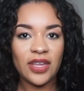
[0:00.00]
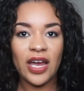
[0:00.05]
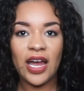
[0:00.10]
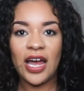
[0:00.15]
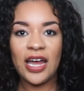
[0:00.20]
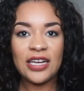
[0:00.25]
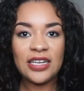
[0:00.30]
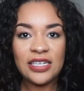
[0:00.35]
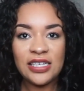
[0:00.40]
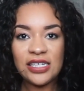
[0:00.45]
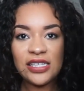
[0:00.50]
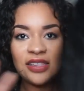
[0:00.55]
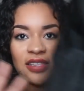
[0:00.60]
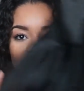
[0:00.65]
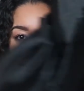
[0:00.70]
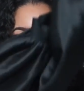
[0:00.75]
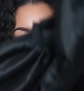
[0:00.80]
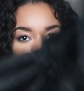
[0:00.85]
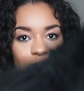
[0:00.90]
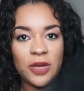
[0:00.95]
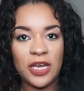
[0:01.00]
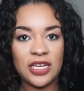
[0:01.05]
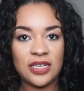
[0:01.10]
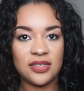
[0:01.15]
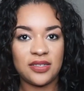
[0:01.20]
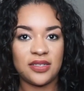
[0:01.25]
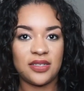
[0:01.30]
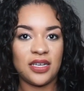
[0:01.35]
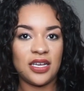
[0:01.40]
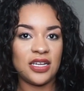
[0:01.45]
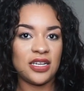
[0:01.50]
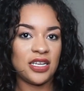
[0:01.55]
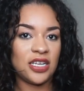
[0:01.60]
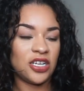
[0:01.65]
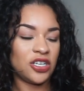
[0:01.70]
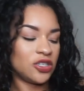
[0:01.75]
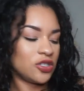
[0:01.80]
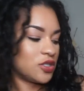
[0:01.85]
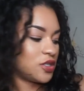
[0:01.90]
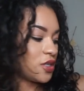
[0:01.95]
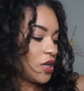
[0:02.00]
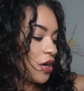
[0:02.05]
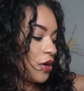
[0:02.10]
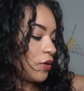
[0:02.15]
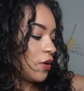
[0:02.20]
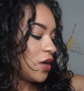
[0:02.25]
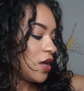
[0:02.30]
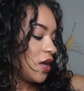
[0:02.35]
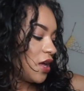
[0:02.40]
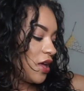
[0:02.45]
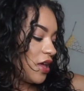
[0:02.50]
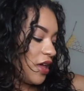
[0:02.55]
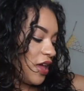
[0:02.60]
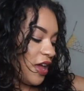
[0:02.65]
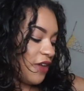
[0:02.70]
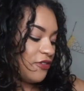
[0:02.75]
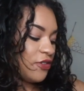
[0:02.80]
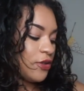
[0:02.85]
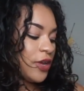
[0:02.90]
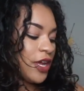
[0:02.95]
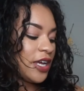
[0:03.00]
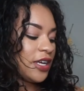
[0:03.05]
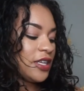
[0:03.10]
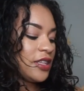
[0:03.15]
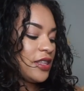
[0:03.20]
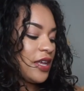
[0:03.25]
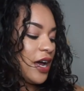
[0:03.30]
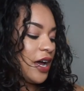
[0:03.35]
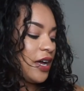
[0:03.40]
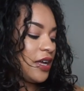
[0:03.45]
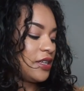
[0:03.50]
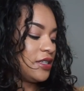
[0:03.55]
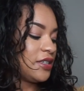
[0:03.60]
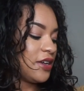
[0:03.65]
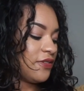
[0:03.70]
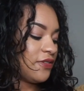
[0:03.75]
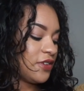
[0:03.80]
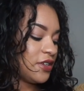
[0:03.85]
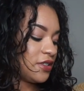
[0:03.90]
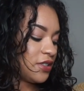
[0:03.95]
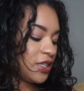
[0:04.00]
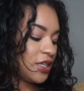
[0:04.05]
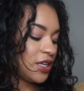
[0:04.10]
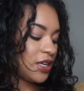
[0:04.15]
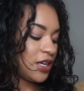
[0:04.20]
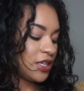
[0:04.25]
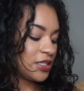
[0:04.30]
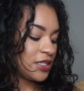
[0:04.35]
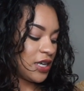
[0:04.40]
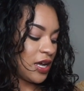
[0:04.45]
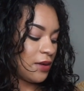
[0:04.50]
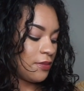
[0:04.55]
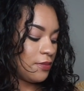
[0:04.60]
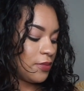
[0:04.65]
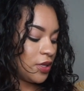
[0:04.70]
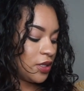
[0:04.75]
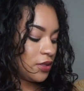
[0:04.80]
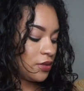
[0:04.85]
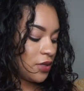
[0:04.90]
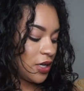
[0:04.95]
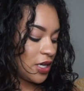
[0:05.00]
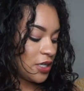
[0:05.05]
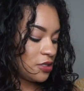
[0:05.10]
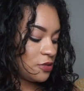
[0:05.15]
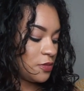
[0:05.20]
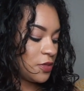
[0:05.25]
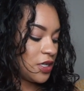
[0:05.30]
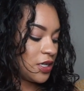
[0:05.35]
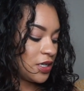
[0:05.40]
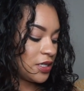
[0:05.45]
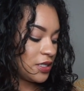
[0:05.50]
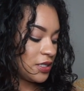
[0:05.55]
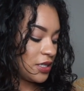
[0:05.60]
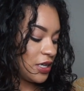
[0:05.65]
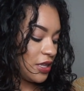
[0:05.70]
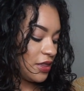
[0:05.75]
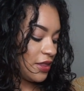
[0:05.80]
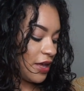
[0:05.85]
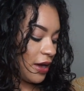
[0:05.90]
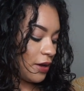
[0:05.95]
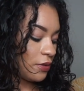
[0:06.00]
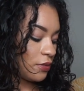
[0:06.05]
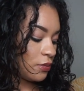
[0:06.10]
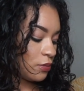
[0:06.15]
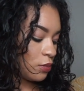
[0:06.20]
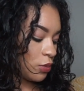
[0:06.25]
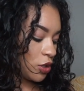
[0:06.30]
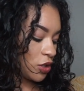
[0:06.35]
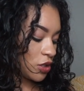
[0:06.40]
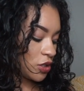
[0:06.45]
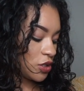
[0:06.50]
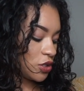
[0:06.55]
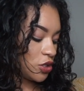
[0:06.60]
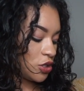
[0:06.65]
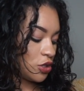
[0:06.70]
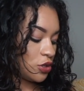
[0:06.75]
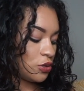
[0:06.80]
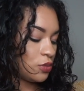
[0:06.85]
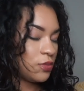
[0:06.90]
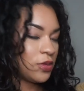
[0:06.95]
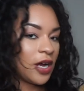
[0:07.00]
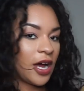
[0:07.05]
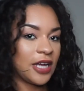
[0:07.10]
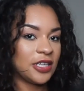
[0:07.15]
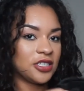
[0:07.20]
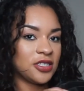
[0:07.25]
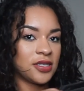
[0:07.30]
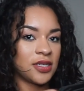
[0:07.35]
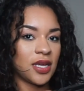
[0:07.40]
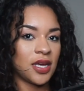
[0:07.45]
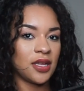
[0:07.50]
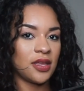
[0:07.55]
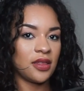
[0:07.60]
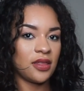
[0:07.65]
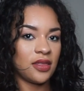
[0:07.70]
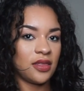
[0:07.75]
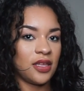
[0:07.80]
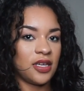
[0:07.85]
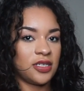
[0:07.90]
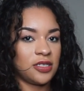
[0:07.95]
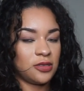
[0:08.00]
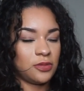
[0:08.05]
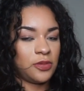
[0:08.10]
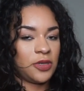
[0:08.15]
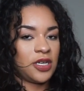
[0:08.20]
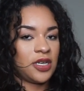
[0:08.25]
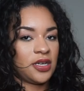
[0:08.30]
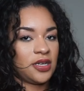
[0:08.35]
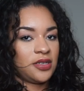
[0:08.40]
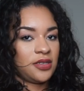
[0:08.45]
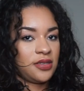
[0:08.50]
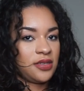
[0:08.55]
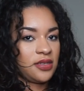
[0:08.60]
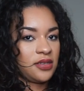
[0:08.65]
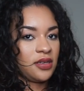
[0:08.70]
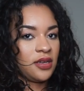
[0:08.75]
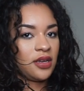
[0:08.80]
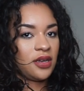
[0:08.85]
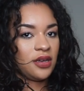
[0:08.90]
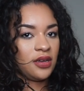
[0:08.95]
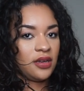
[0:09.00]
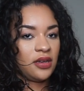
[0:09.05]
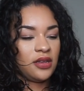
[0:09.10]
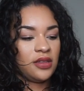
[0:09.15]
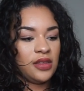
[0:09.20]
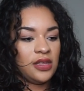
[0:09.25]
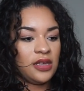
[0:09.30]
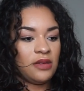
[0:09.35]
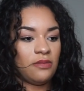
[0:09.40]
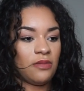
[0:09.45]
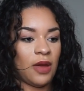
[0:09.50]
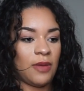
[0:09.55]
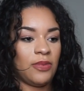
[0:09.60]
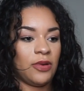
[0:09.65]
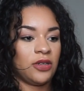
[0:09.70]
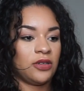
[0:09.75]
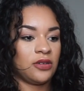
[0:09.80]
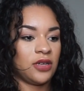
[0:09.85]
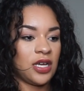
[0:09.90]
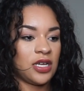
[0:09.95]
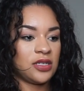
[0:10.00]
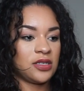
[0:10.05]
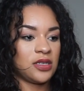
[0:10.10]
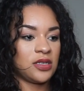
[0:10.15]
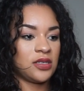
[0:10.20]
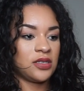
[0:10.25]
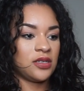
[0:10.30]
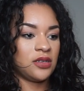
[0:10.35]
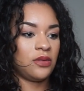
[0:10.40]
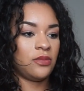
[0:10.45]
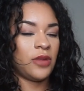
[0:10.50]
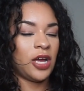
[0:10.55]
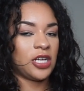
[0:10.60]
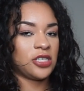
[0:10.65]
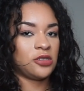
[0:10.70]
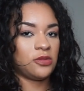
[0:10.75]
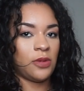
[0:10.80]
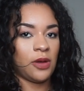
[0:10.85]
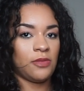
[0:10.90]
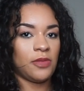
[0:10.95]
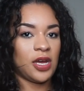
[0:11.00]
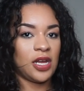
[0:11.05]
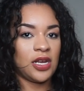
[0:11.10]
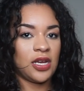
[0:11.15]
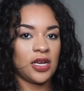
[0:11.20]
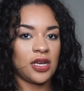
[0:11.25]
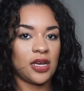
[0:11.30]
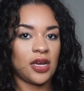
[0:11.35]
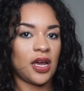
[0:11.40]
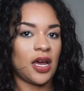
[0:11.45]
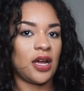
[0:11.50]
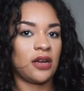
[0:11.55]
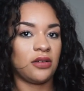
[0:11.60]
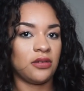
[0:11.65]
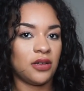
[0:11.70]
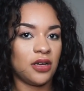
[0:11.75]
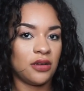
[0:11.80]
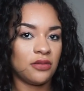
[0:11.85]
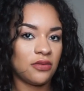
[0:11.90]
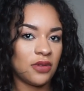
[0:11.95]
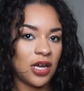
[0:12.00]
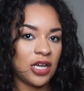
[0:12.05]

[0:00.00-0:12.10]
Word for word: I need this space in here. So if you can't get that, definitely get a satin pillowcase because that works too. But I just like this because then my pillowcases still match my bedding. I don't know.